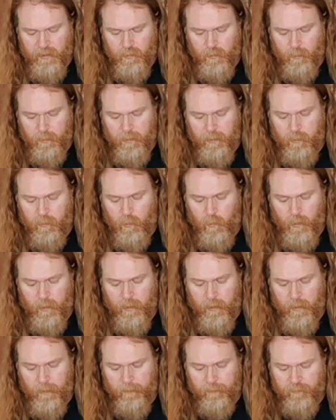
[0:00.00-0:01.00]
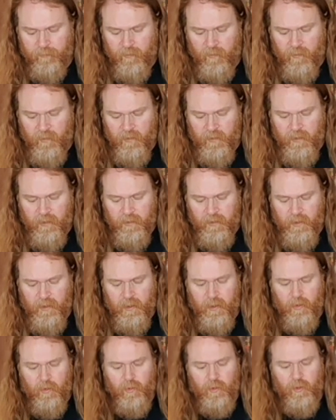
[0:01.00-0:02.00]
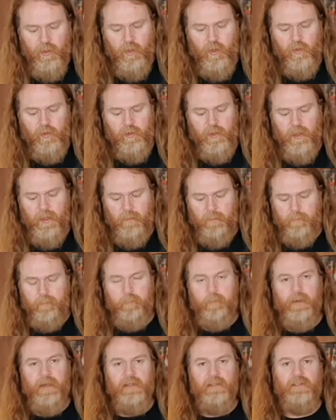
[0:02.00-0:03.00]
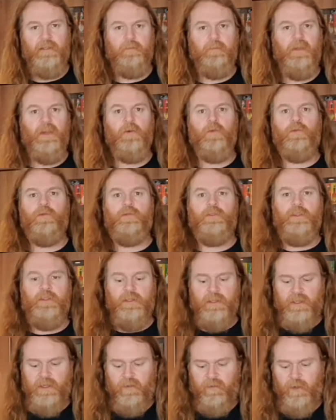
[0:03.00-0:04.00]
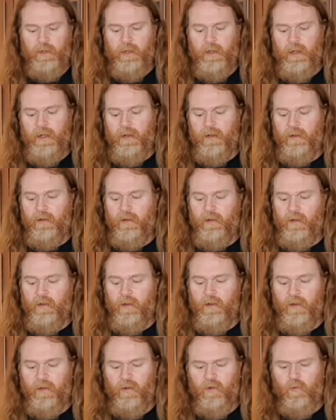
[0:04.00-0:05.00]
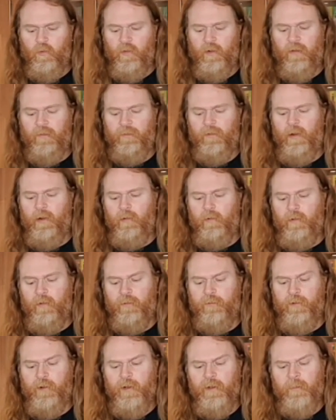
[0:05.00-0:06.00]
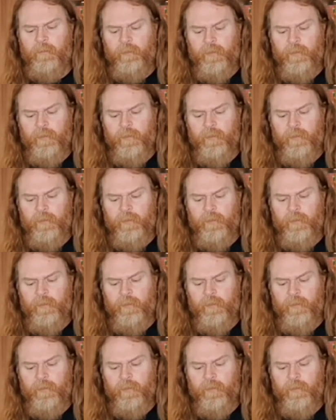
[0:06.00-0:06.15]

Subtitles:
where people would, you know, cook their best meals and stuff like that, and you all have loads of fun.